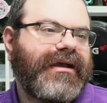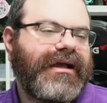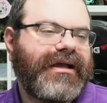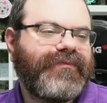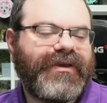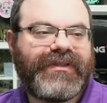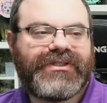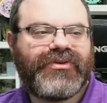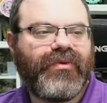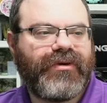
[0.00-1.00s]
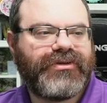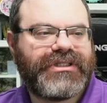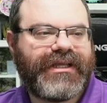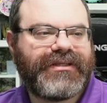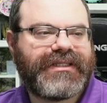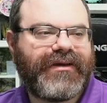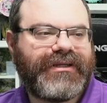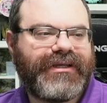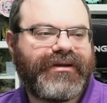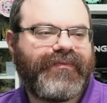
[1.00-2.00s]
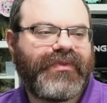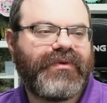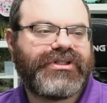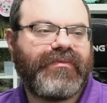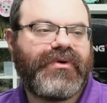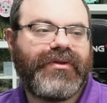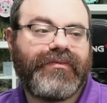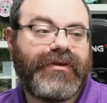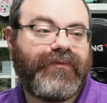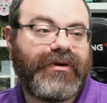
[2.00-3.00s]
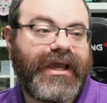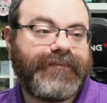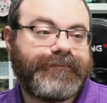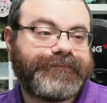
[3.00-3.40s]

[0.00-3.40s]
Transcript: Um, we have these two orange cells down here, which are both three four nine.